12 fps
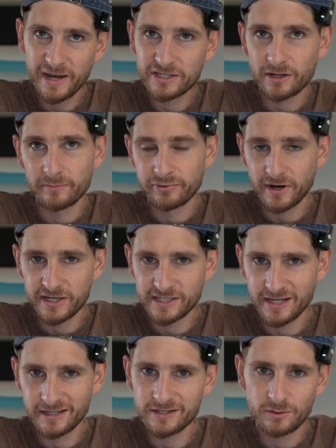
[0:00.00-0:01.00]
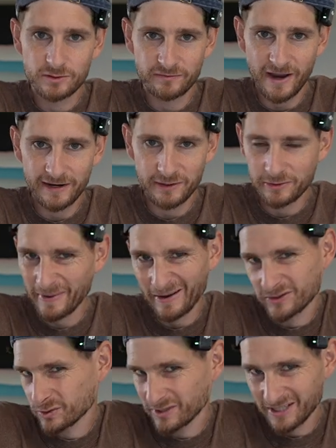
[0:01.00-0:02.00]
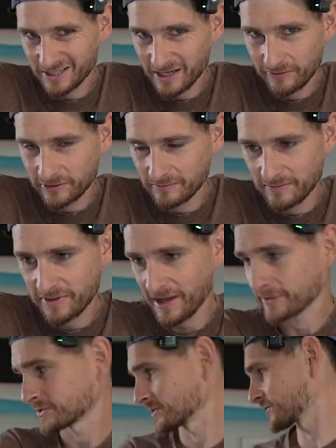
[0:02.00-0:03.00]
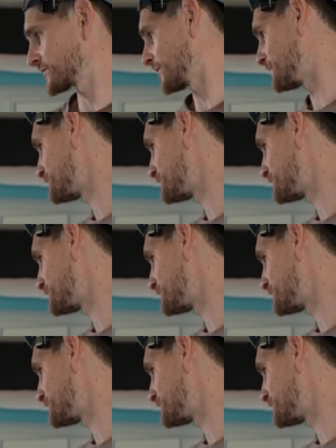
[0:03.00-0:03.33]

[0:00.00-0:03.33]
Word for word: based on pricing, total value about twenty-seven thousand dollars or so.